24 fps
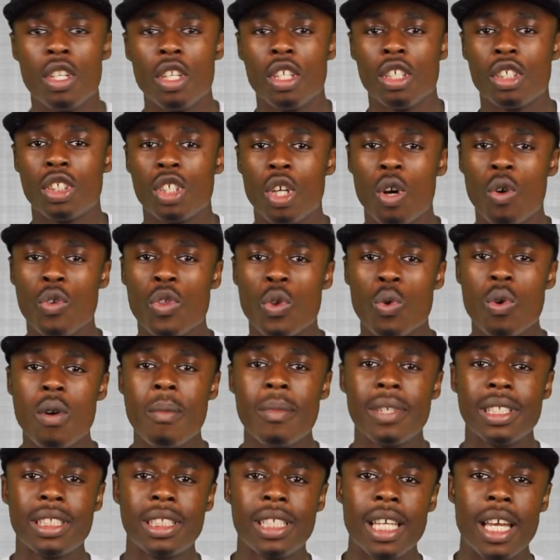So the
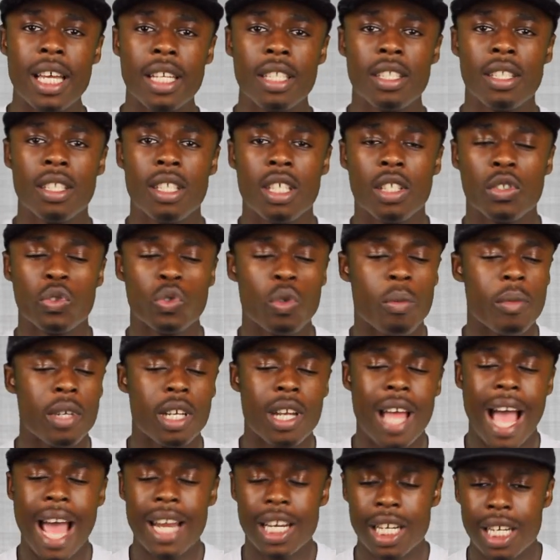
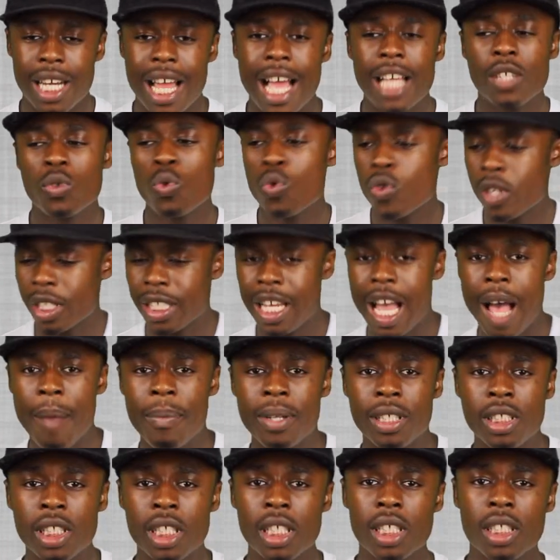woman analyzed all the
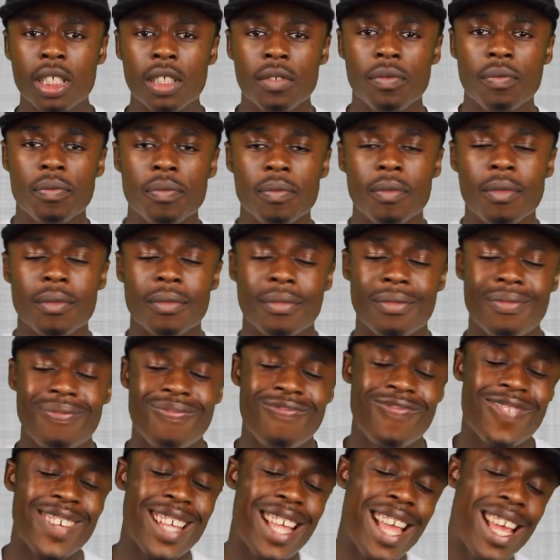cabbages,
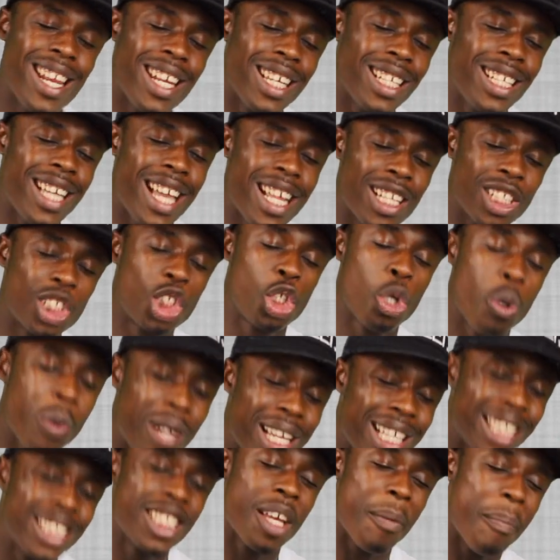and again, to
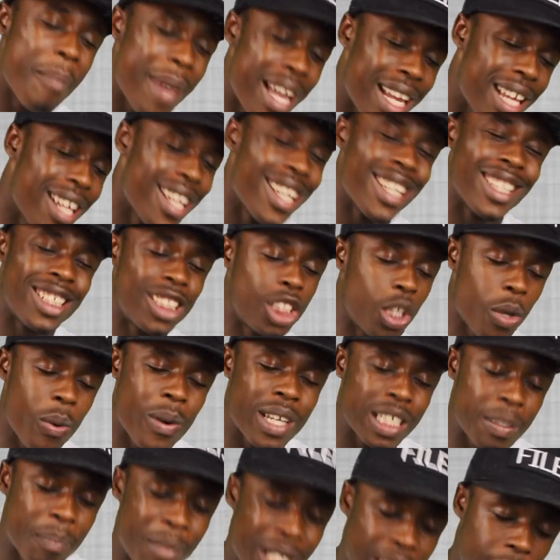
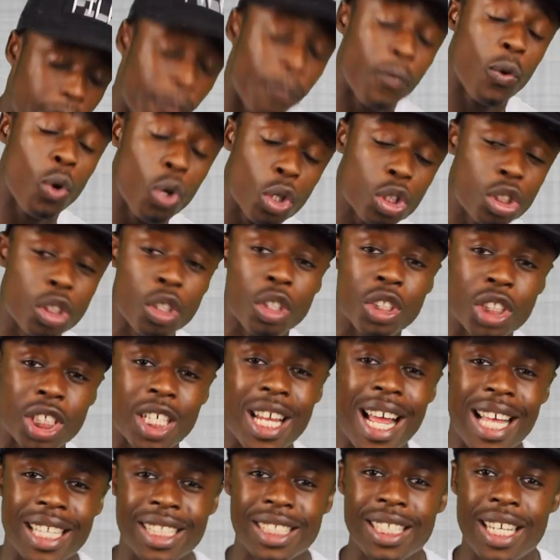his misfortune, should
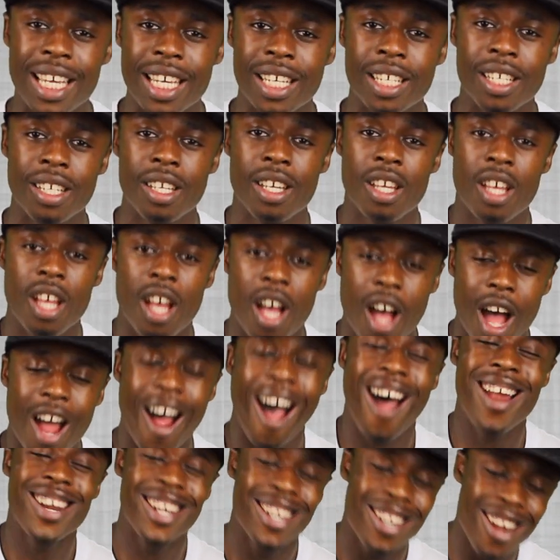I say,
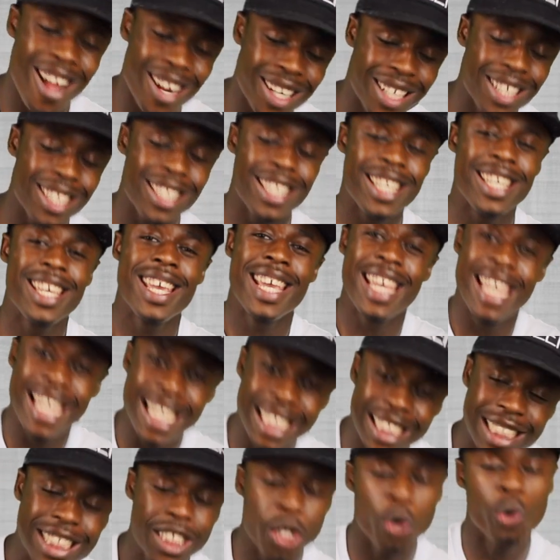unluckily, he
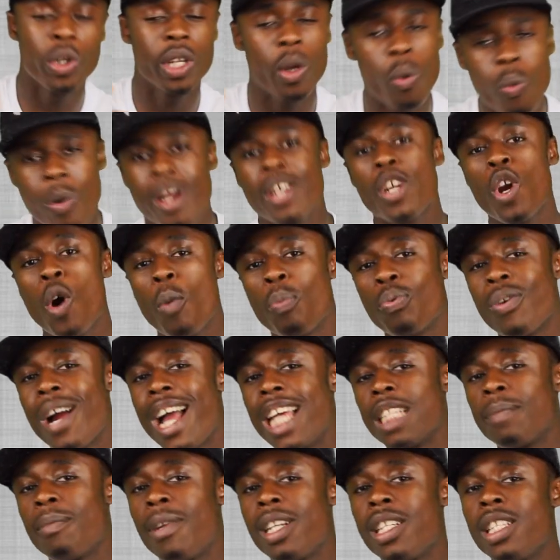still didn't win no
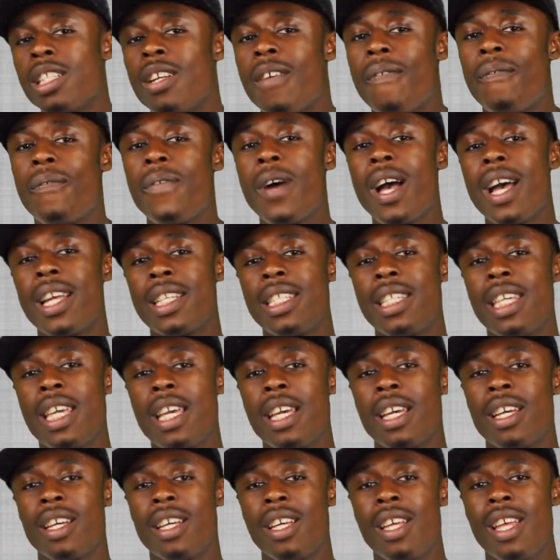prize money in the third
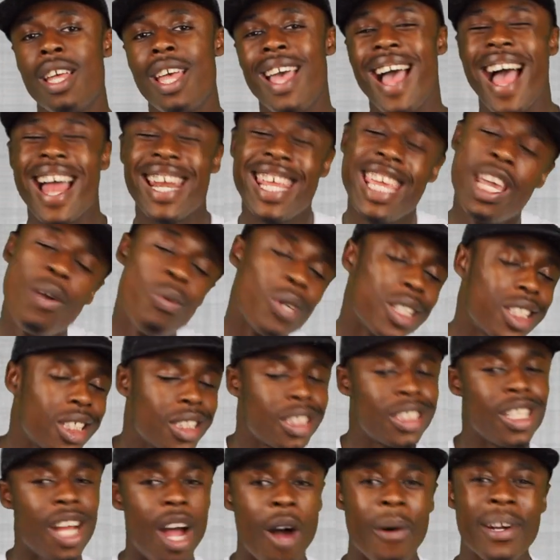year. And he was
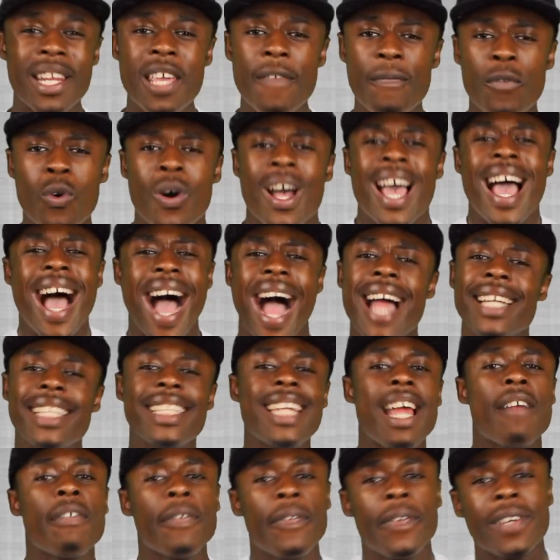startled. He thought, I did
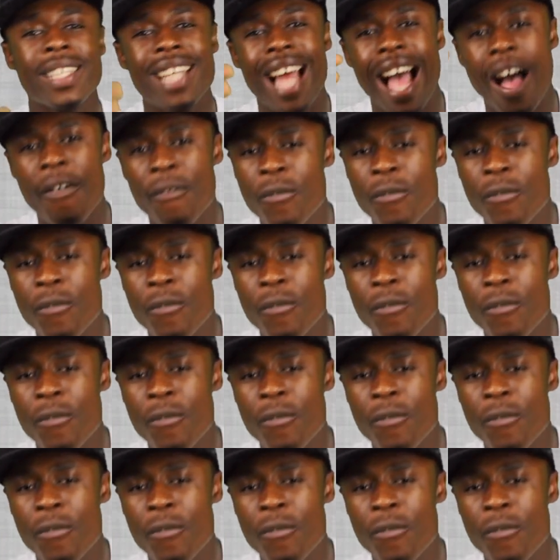everything that I